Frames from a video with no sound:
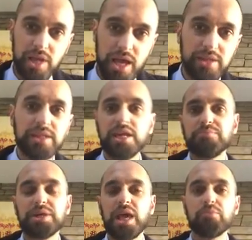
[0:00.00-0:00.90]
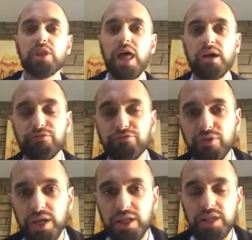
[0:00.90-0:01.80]
and it became alive
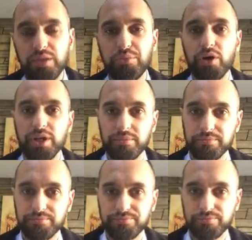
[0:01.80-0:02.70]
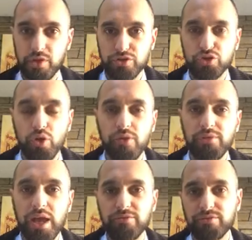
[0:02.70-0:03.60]
in that body, a soul of
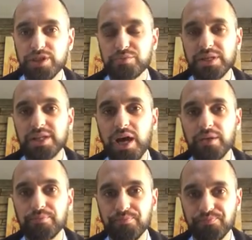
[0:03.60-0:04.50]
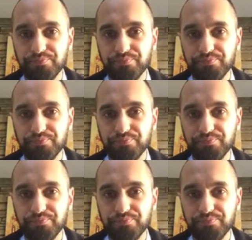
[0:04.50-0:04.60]
life, Nishmas Chaim.